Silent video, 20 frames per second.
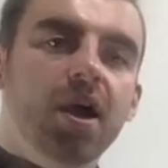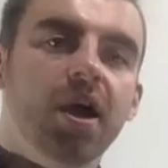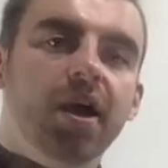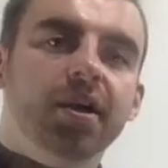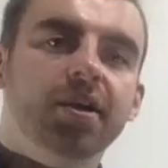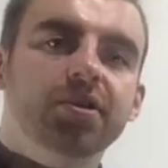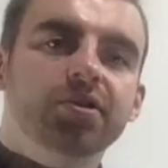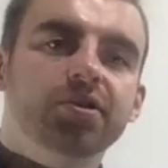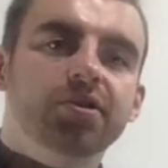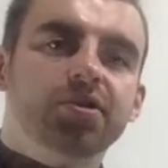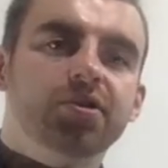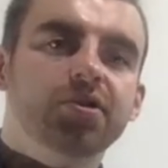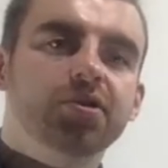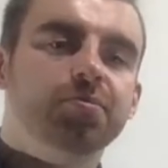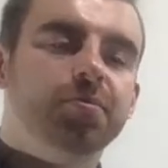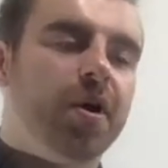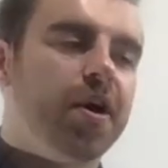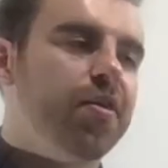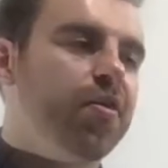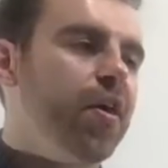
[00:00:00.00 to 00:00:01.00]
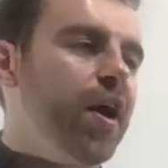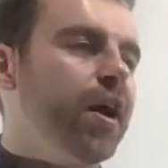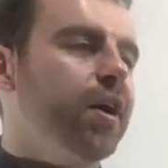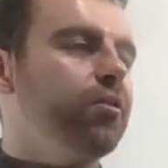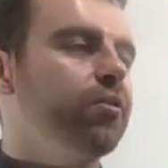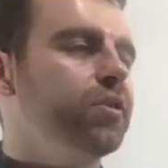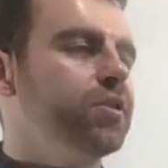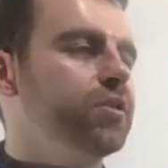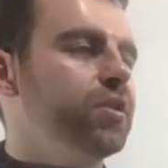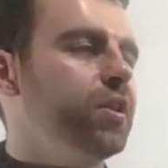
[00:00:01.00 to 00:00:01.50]
I can just use
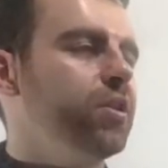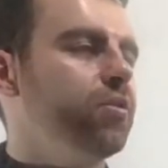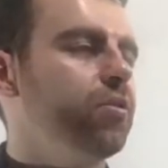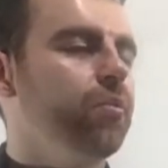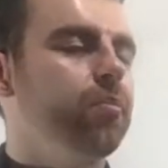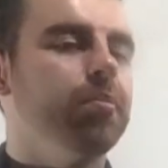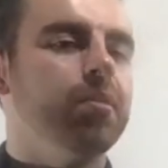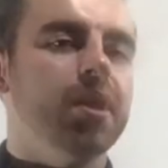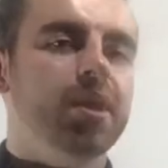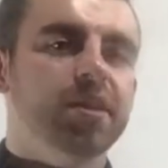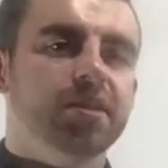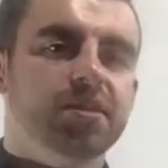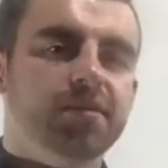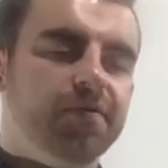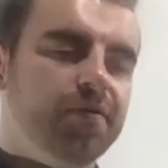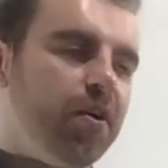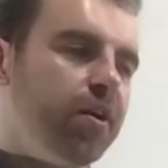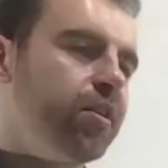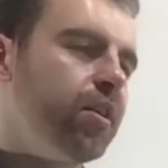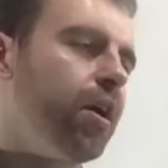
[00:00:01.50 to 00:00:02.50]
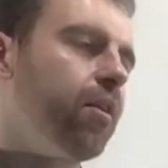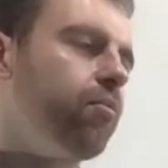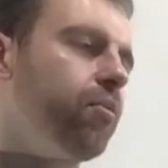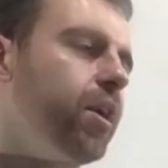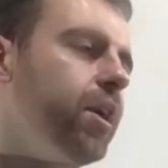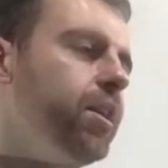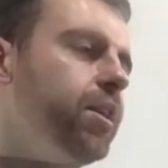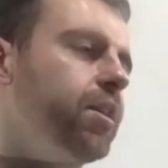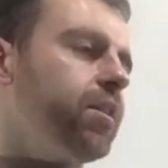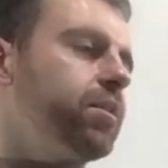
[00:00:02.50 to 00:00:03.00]
Pythagoras theorem to find that
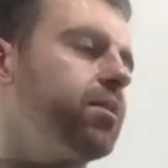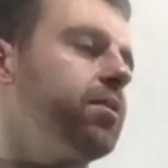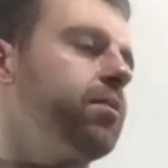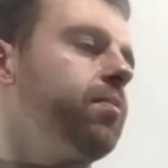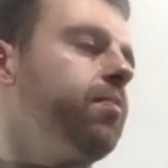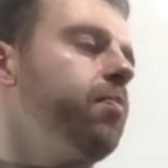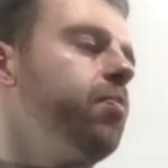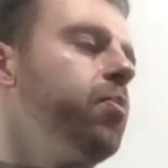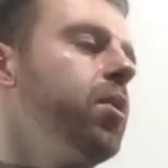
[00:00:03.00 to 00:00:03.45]
radius.